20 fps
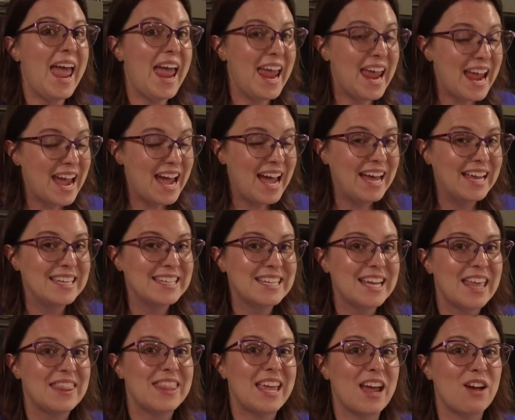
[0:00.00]
And
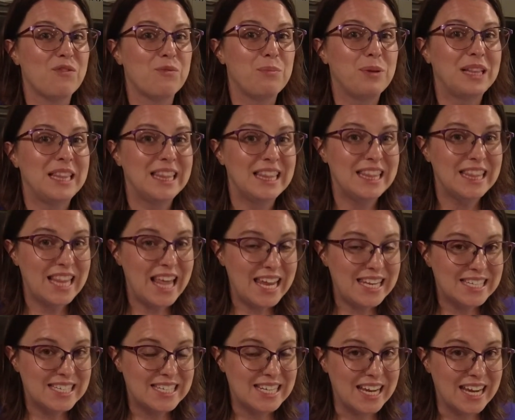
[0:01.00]
they have
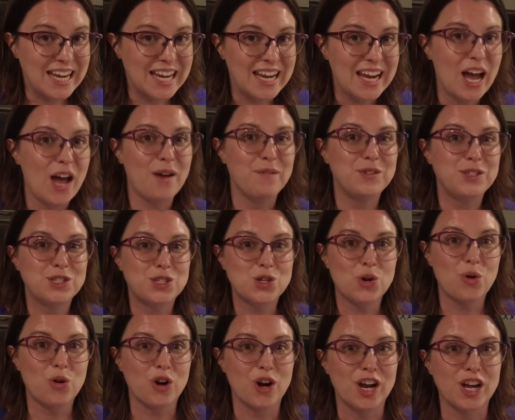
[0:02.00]
plenty of
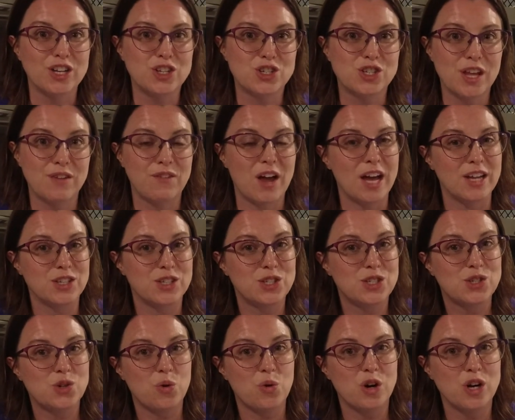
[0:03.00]
storage. They've got
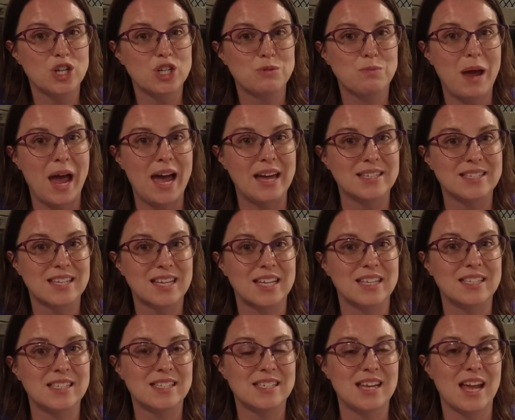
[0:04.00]
storage
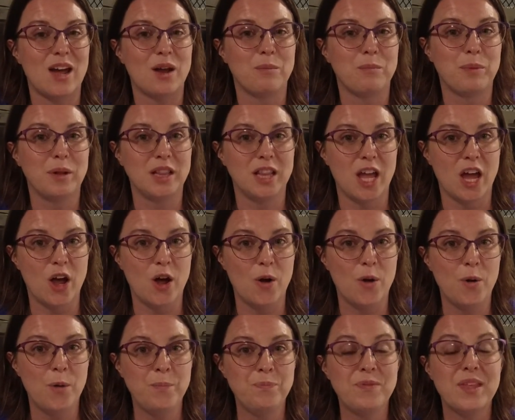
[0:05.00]
baskets down
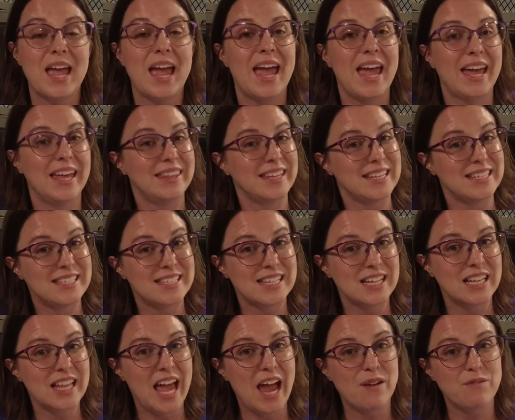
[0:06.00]
below and they
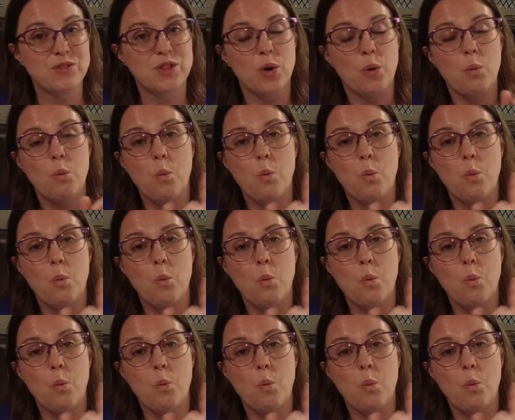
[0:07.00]
still have the